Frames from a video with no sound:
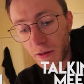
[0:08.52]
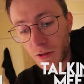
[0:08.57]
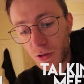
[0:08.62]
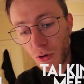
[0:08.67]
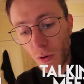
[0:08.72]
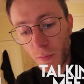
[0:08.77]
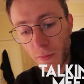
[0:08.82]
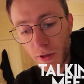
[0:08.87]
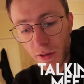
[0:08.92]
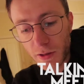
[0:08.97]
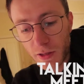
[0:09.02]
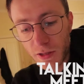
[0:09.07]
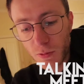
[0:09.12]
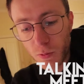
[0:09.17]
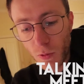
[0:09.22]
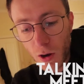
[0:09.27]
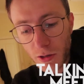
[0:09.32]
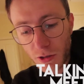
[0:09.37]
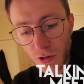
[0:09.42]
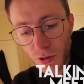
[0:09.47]
He taught me this
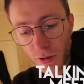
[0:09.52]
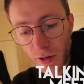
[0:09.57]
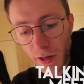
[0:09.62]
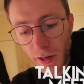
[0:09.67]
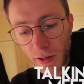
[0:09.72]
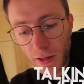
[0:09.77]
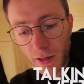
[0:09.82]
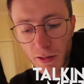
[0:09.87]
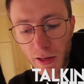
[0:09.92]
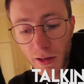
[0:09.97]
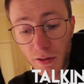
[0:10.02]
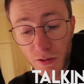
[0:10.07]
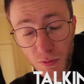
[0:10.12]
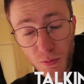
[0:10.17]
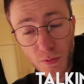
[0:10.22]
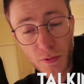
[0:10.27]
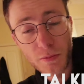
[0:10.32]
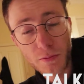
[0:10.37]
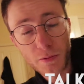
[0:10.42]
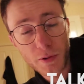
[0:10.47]
one trick. Yeah, it's a
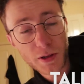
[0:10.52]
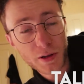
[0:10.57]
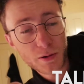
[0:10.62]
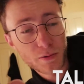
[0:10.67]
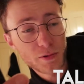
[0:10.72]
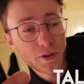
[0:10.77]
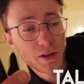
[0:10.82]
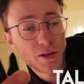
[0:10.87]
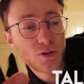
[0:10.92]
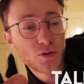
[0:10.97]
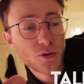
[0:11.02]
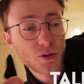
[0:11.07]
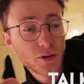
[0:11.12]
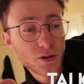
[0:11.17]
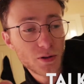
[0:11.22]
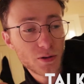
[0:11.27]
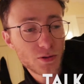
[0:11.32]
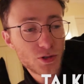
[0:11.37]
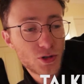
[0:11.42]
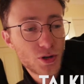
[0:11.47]
really, really good
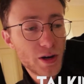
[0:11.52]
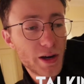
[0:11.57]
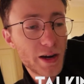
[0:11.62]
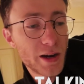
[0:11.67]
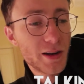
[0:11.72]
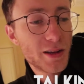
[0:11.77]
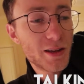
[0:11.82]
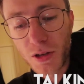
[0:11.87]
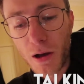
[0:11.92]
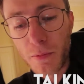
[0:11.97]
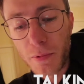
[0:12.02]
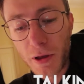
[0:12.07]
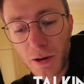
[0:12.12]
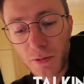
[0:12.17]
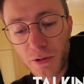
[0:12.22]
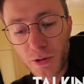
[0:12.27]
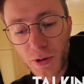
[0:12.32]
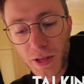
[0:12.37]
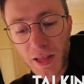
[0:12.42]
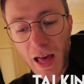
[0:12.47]
little trick. So I've
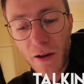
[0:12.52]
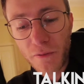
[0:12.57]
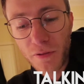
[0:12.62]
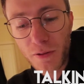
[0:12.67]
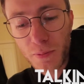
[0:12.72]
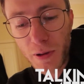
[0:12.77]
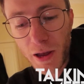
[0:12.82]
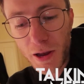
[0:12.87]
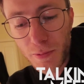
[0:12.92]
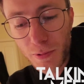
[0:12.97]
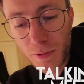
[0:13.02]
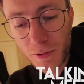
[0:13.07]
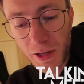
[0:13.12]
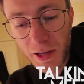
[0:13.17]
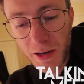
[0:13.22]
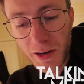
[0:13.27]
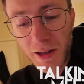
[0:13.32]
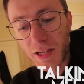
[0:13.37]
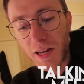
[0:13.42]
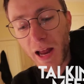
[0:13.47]
been doing that for people.
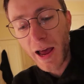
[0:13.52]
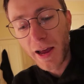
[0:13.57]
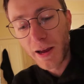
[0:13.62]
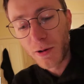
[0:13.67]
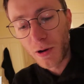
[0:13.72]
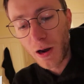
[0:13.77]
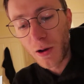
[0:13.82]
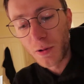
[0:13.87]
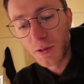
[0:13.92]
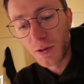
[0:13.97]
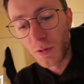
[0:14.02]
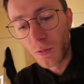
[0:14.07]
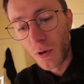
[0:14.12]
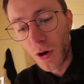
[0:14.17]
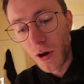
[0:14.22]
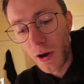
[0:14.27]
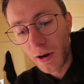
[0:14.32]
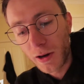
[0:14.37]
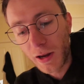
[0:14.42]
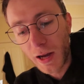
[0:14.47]
And today when I was at
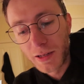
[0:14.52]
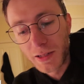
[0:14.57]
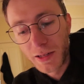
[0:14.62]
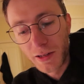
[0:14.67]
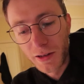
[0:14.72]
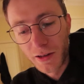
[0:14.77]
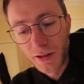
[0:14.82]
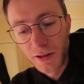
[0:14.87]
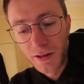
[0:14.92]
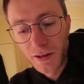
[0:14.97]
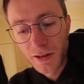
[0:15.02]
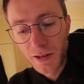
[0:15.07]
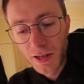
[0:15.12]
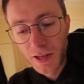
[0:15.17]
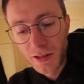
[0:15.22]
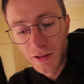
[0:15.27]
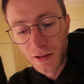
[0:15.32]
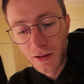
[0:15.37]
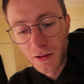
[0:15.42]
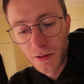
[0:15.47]
work, I did it
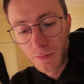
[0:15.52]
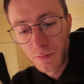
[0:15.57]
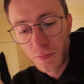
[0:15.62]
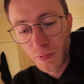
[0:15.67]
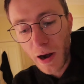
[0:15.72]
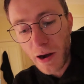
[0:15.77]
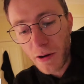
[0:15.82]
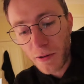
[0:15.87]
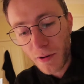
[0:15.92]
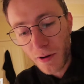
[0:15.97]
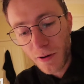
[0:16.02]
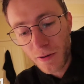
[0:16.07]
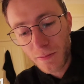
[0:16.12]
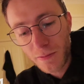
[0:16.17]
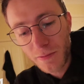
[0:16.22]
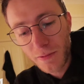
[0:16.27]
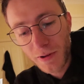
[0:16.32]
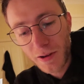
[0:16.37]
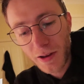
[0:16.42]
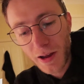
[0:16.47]
in the break
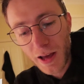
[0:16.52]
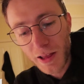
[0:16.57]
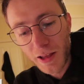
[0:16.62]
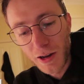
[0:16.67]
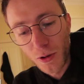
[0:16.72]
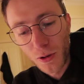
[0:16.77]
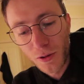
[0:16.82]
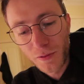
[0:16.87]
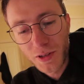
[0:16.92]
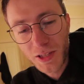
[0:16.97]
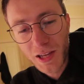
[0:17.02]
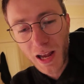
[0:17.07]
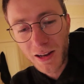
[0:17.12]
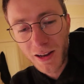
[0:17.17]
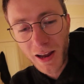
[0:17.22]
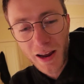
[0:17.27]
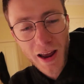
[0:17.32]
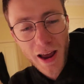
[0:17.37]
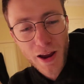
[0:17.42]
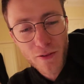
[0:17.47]
room. And then all of a sudden,
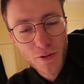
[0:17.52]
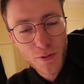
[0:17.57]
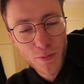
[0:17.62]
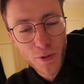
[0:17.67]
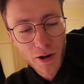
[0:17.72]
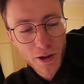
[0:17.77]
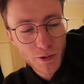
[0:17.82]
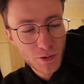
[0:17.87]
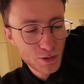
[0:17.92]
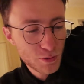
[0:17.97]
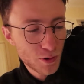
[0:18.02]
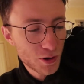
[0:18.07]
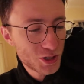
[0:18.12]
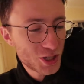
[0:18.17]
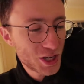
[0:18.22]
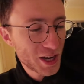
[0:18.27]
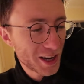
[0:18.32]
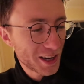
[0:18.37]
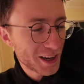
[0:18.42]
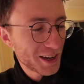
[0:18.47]
like everybody was
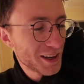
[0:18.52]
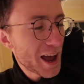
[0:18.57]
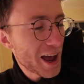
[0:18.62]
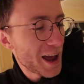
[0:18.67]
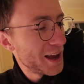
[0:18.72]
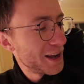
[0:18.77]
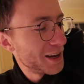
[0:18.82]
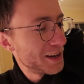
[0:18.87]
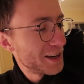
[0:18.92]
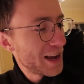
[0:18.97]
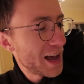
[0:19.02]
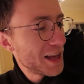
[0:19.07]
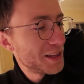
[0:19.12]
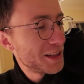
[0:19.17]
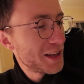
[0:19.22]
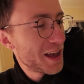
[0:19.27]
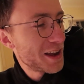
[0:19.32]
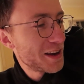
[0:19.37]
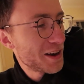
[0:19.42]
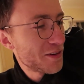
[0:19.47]
watching. And at
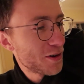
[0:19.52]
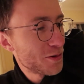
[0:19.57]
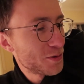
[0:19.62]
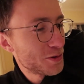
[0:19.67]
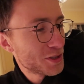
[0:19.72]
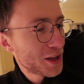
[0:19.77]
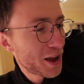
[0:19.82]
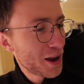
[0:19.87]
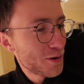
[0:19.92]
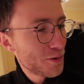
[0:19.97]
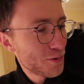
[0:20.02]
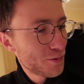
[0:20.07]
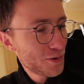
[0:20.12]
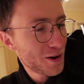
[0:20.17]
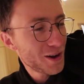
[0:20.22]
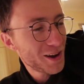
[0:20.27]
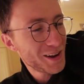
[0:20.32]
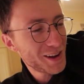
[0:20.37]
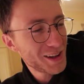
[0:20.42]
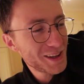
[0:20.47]
the end, everyone was like,
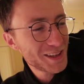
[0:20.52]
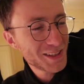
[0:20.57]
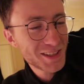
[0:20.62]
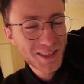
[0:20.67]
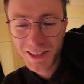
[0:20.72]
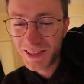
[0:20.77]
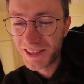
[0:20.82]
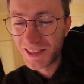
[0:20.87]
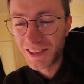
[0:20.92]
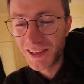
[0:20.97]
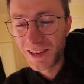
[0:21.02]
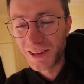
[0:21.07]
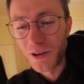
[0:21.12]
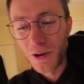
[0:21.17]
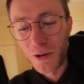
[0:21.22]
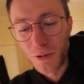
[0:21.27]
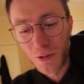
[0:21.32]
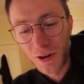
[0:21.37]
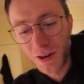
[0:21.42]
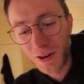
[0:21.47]
what? It
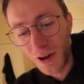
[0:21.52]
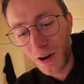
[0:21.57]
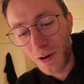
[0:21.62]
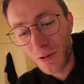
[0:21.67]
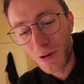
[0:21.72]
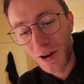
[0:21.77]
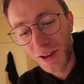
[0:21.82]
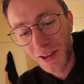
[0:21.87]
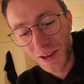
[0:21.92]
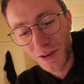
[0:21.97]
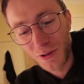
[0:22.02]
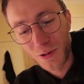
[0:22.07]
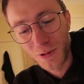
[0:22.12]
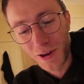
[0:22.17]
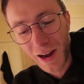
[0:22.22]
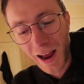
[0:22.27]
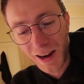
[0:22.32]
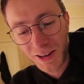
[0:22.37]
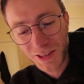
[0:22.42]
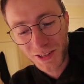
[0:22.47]
got a really good
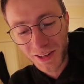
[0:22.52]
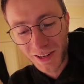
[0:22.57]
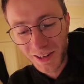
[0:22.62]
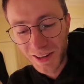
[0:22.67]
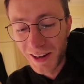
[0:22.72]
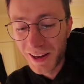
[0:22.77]
reaction.